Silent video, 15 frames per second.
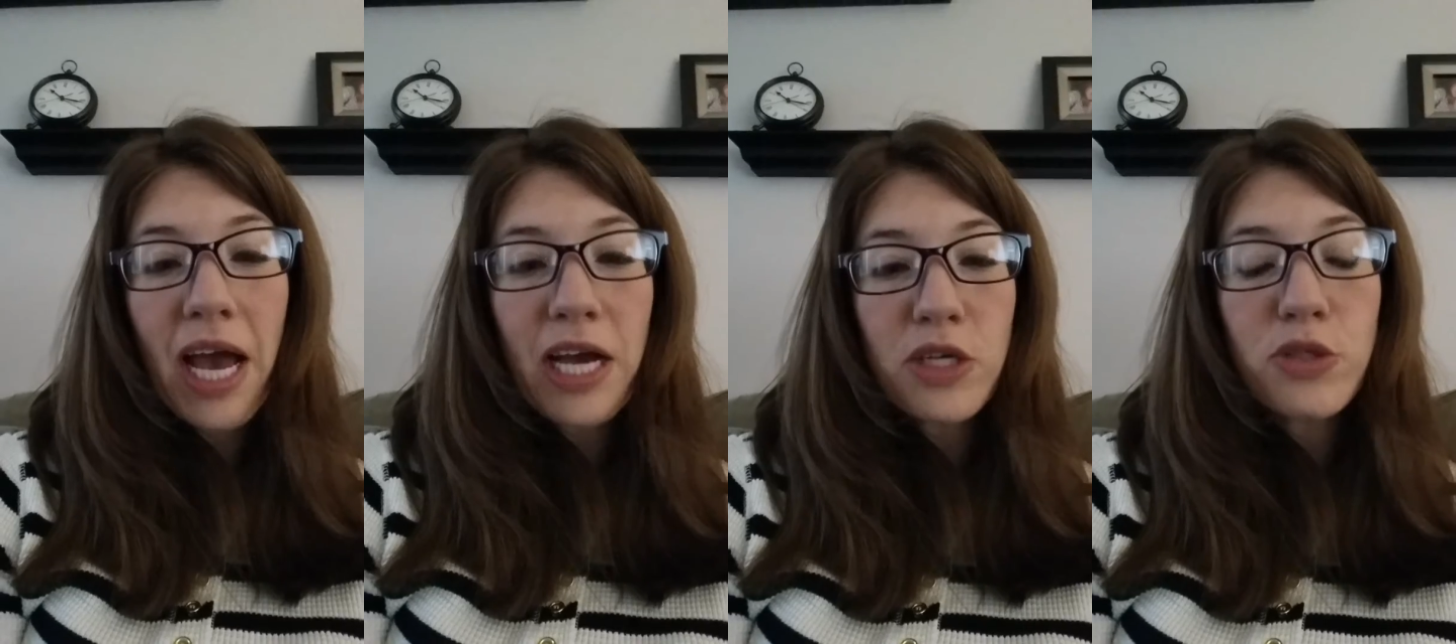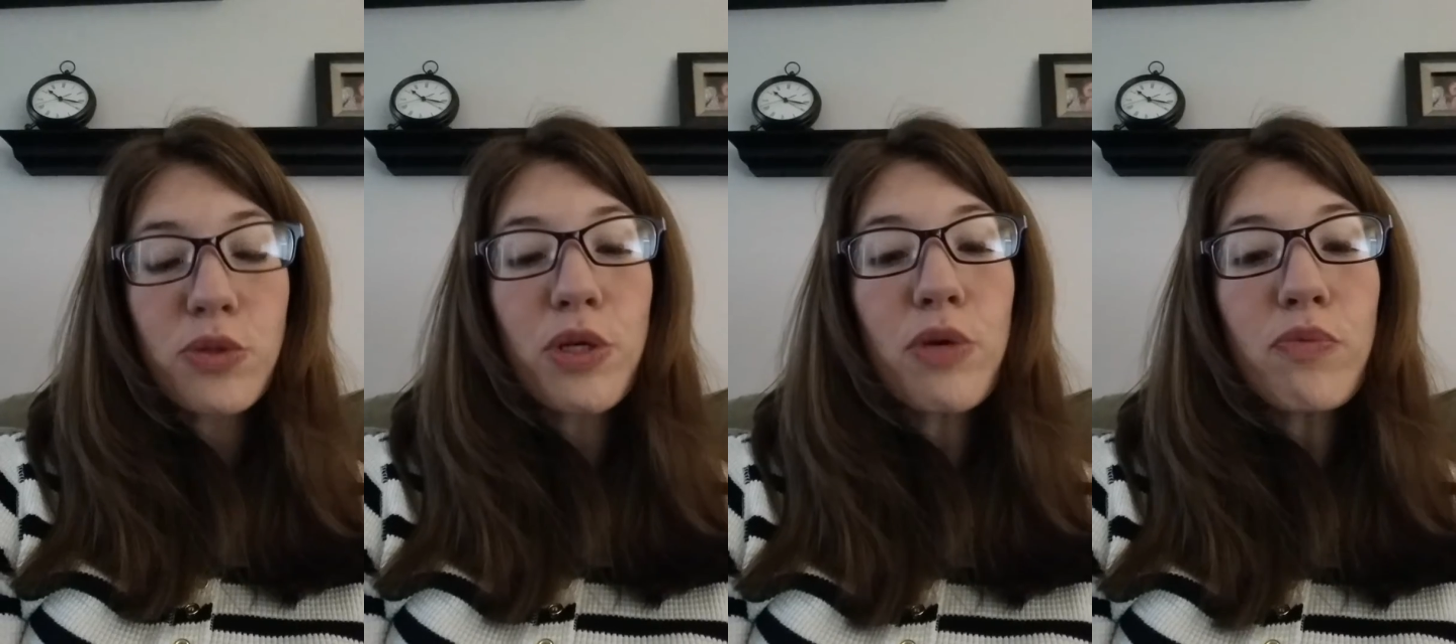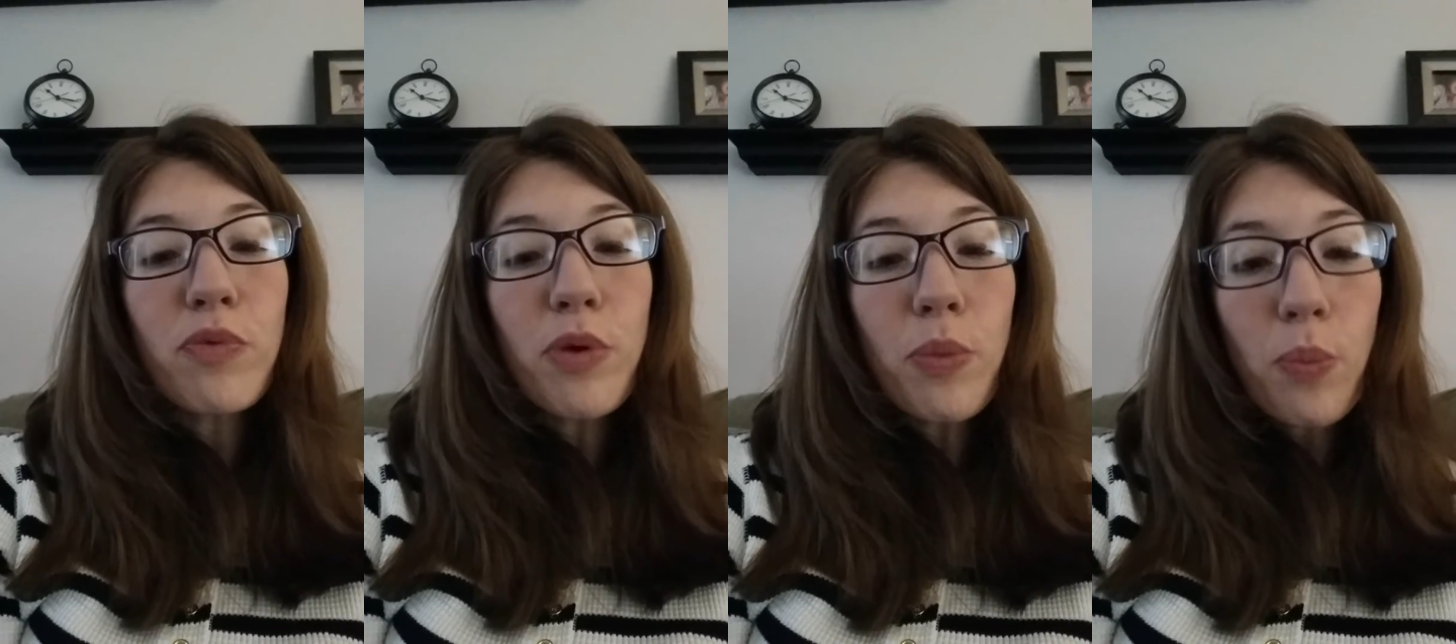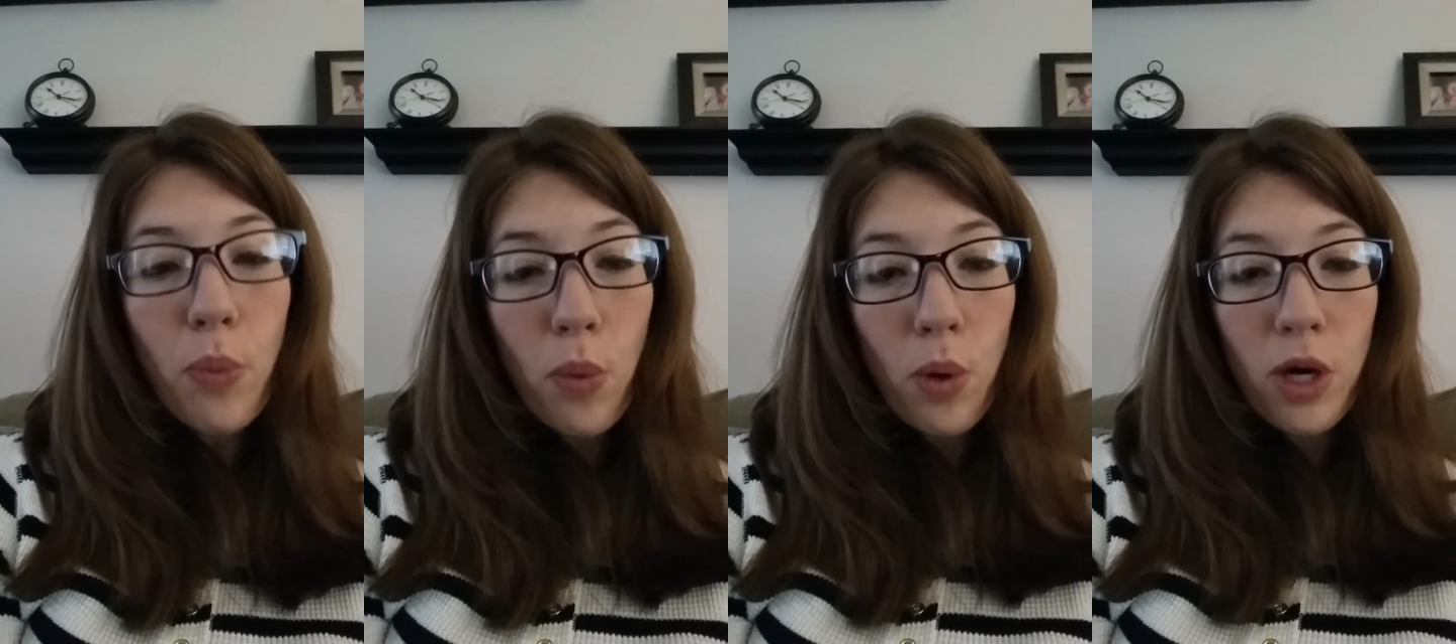actually
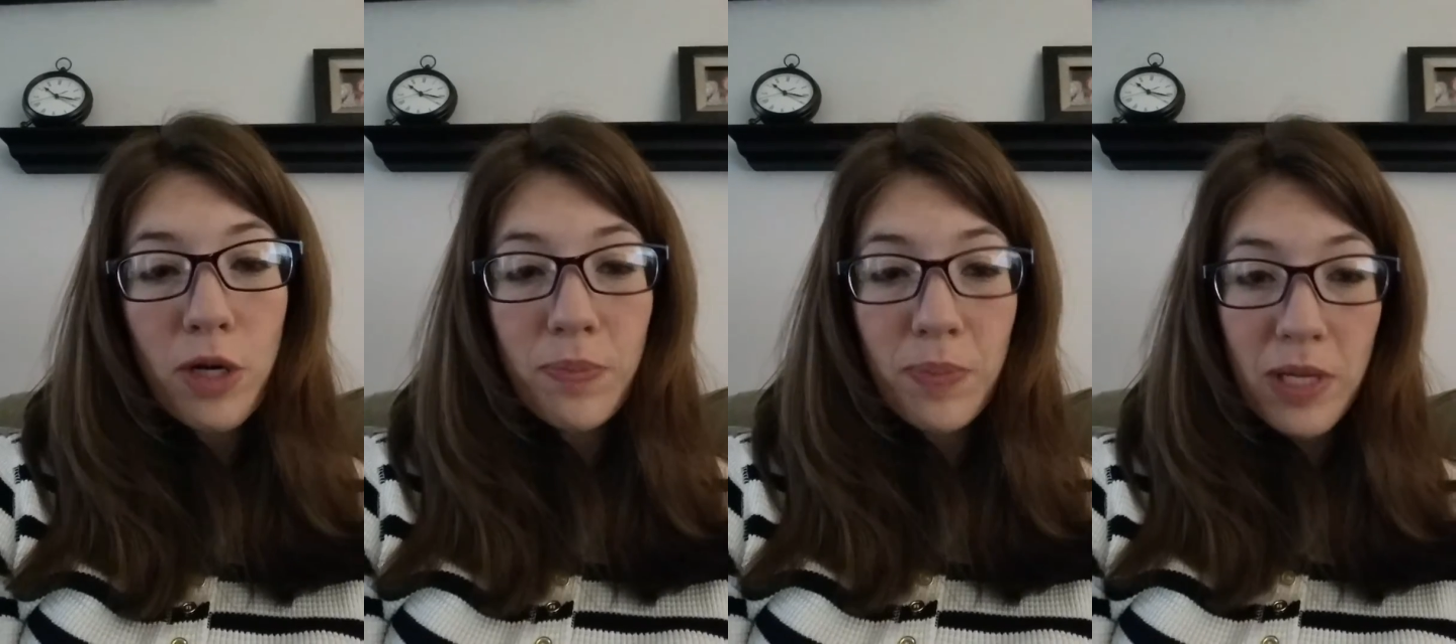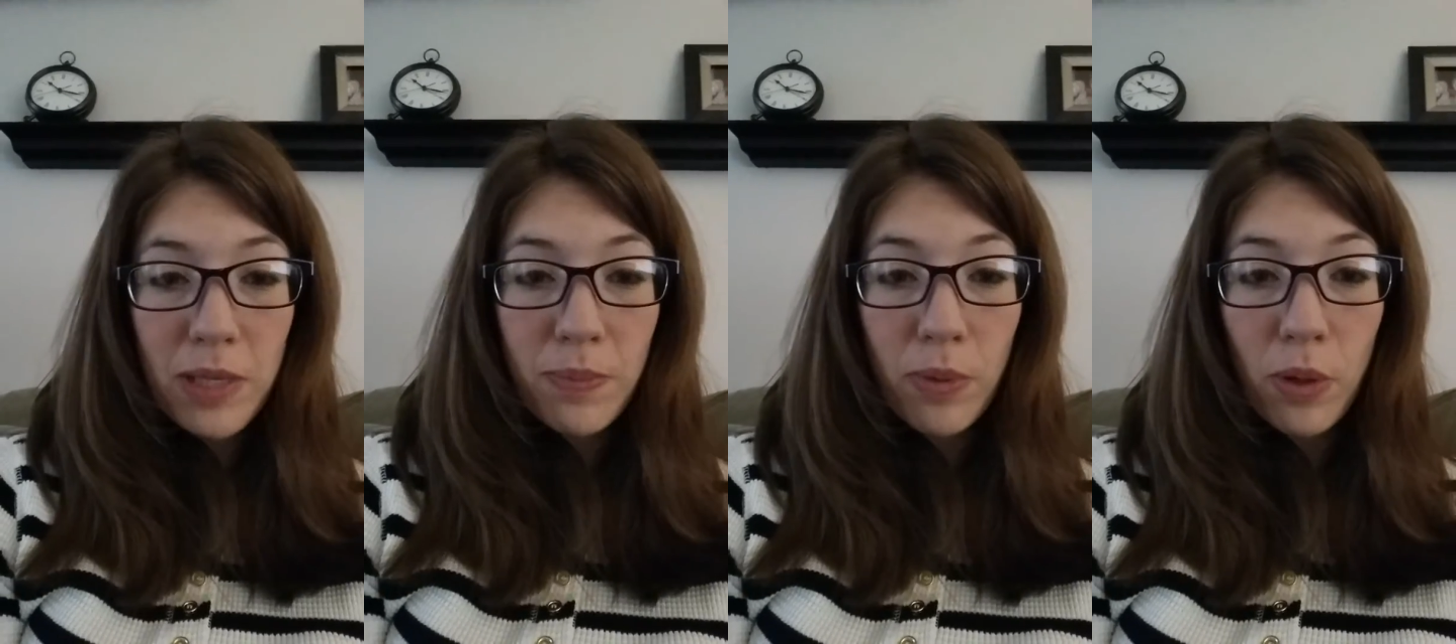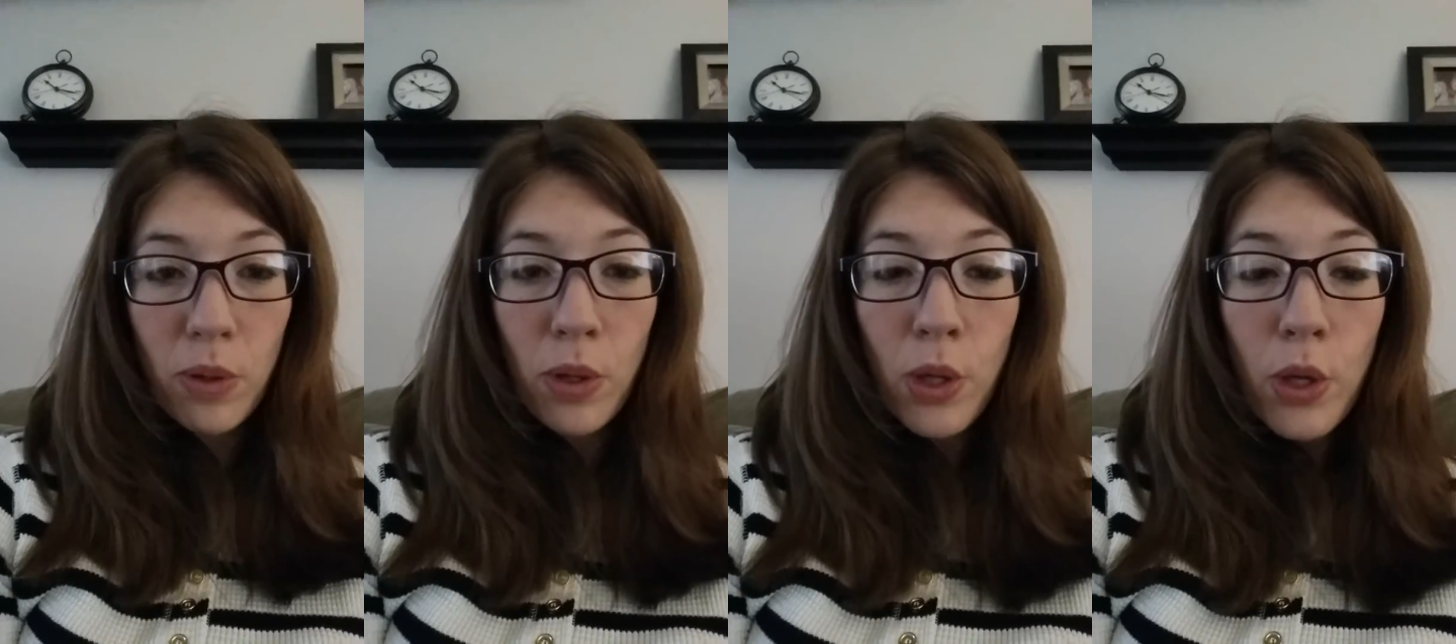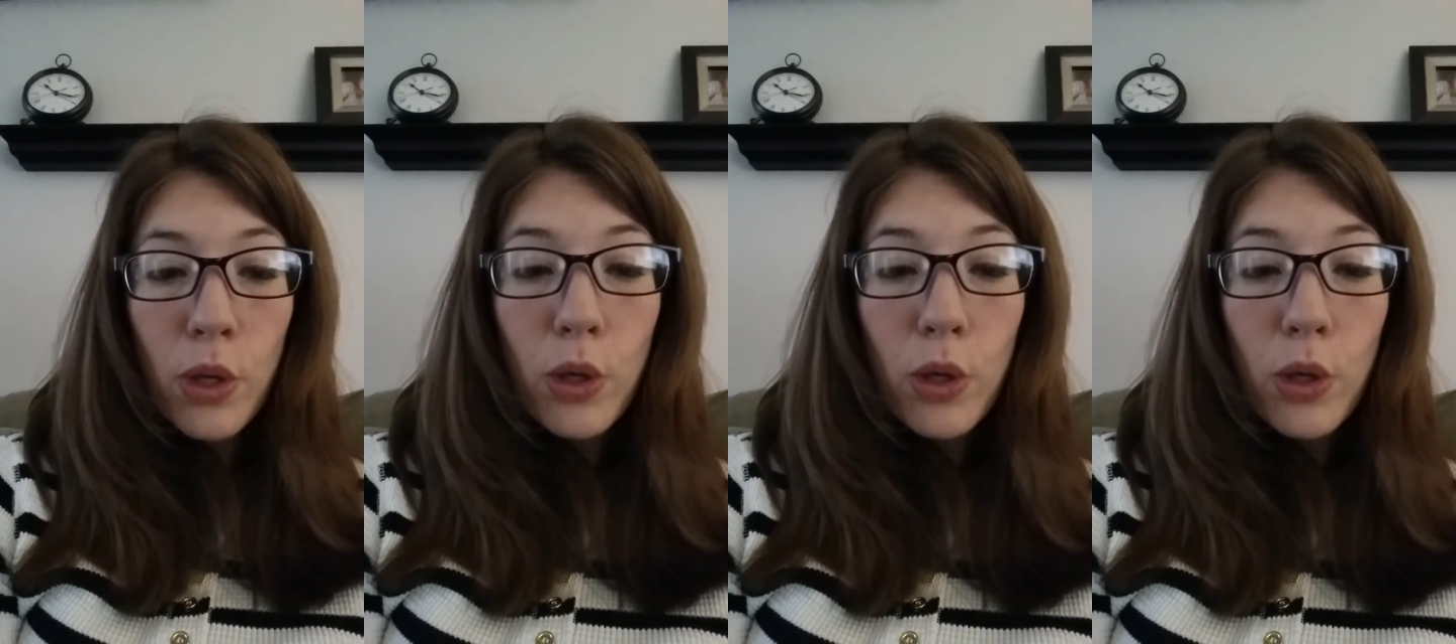reward people